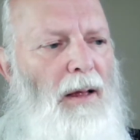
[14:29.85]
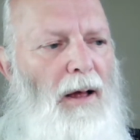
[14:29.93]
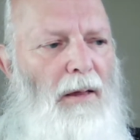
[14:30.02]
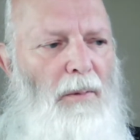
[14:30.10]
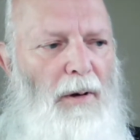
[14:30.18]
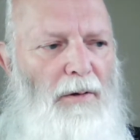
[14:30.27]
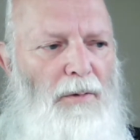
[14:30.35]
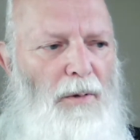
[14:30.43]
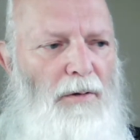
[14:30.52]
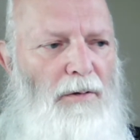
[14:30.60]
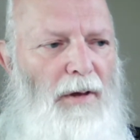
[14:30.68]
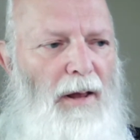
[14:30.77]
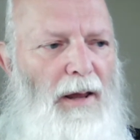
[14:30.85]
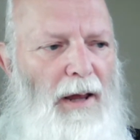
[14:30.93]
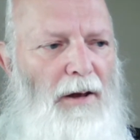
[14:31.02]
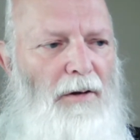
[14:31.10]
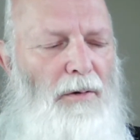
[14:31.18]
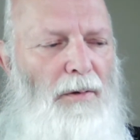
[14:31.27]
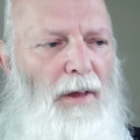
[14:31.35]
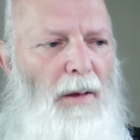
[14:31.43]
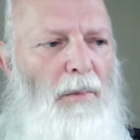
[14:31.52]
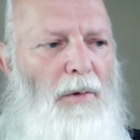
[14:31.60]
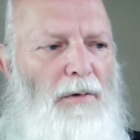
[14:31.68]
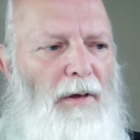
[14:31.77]
Otherwise, we would have said each of them
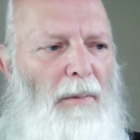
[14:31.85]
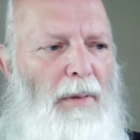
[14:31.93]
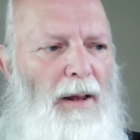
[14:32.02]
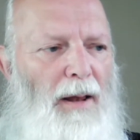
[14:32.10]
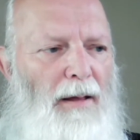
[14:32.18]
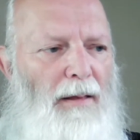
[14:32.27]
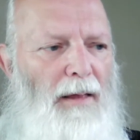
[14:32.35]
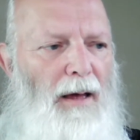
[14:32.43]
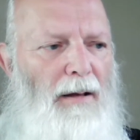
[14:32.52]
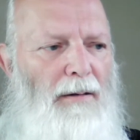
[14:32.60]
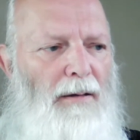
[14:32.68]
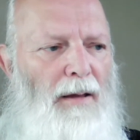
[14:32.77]
or something like that.